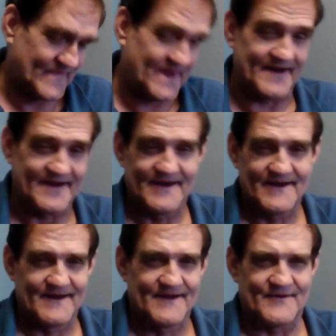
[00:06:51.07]
They're
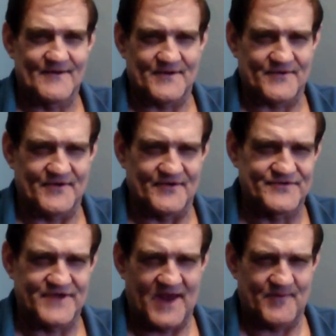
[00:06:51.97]
after the
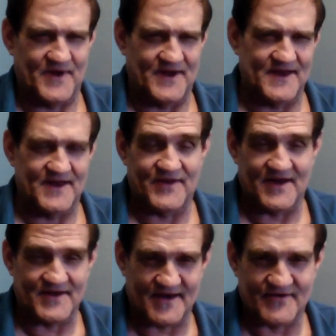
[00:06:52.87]
escapee. They
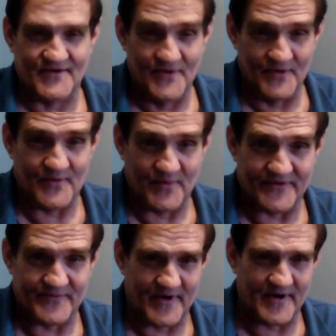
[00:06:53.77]
think that Luke
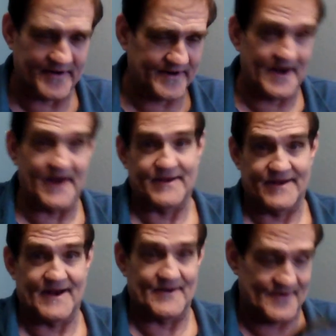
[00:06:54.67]
was part of the gang.
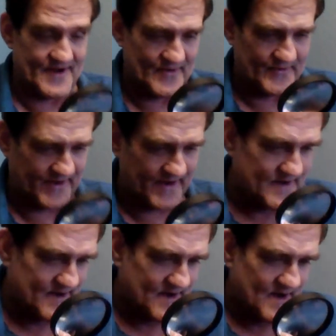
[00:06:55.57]
Yeah, right. Okay.